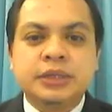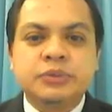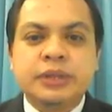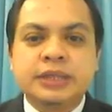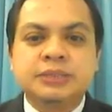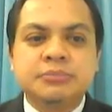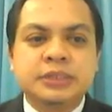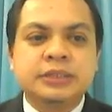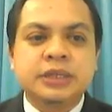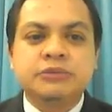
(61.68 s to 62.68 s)
as well as
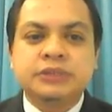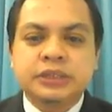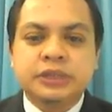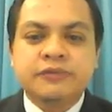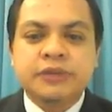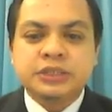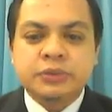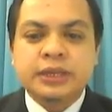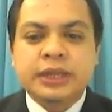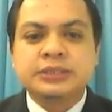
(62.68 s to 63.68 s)
meet their objective, as
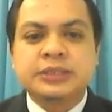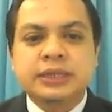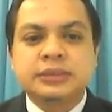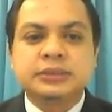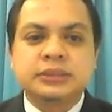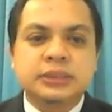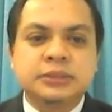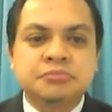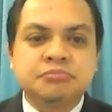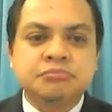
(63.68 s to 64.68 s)
well as
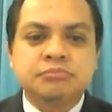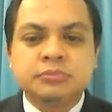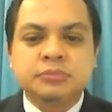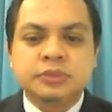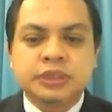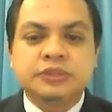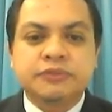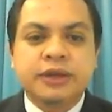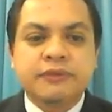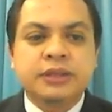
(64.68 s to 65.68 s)
the
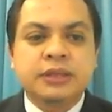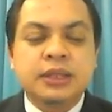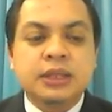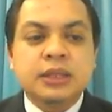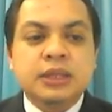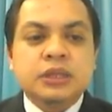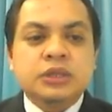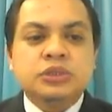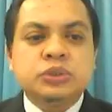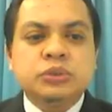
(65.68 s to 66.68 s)
survival.
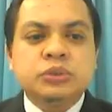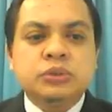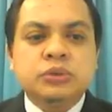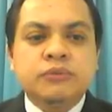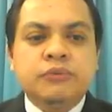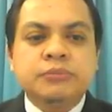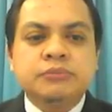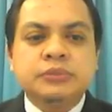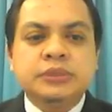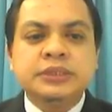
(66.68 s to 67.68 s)
So
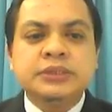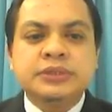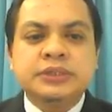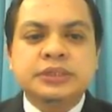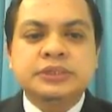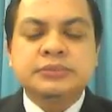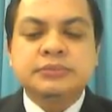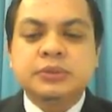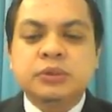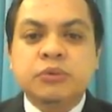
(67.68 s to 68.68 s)
from user
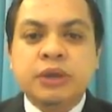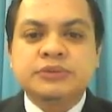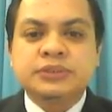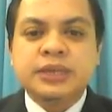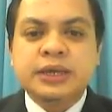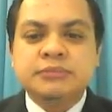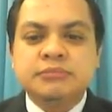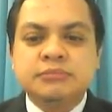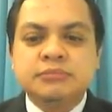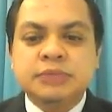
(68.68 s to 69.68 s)
research, a website
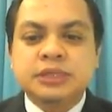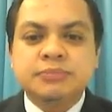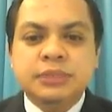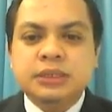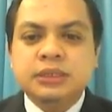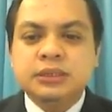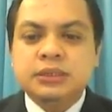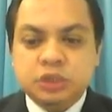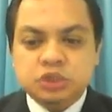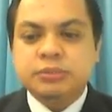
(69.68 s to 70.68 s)
must be
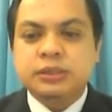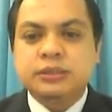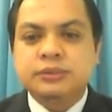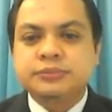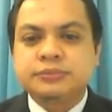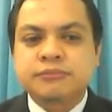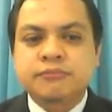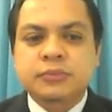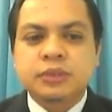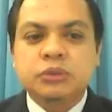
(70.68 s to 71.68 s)
usable
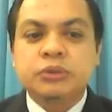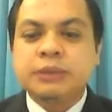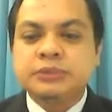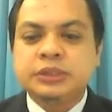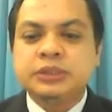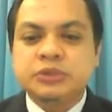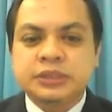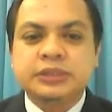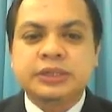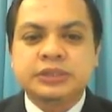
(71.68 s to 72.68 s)
to capture
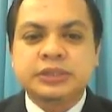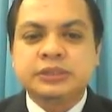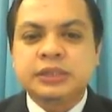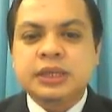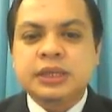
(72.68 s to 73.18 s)
user attention,